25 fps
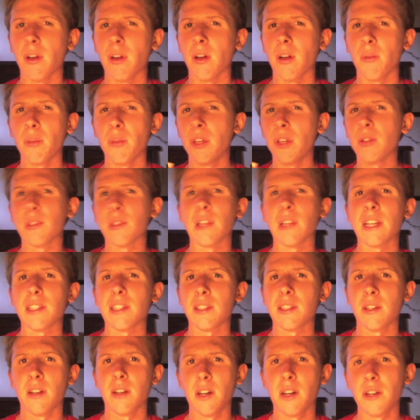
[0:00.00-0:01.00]
use less
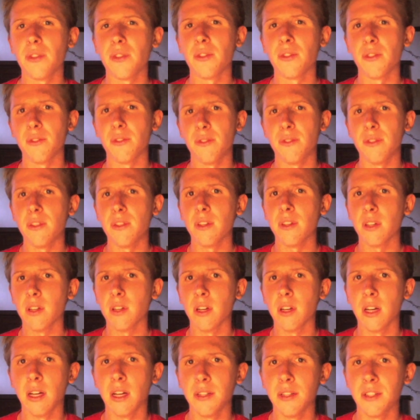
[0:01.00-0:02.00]
than 100
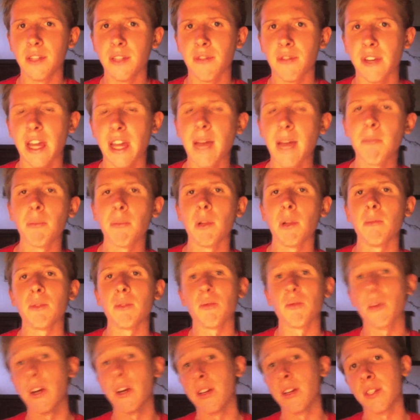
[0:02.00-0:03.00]
different emblems,
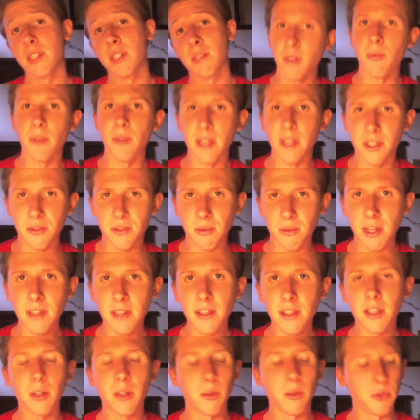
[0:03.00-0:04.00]
whereas in
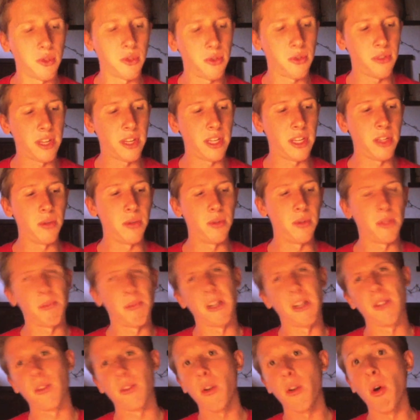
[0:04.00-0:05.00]
Israeli culture they use
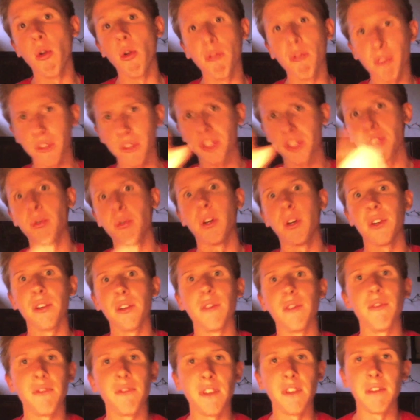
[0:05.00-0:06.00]
about over
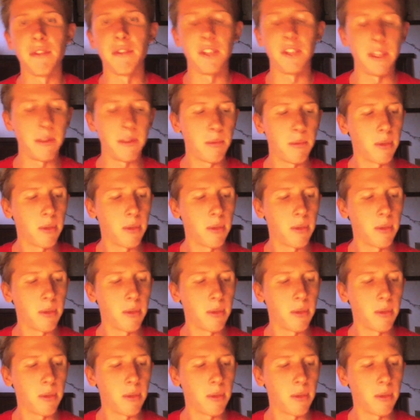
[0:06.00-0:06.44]
250.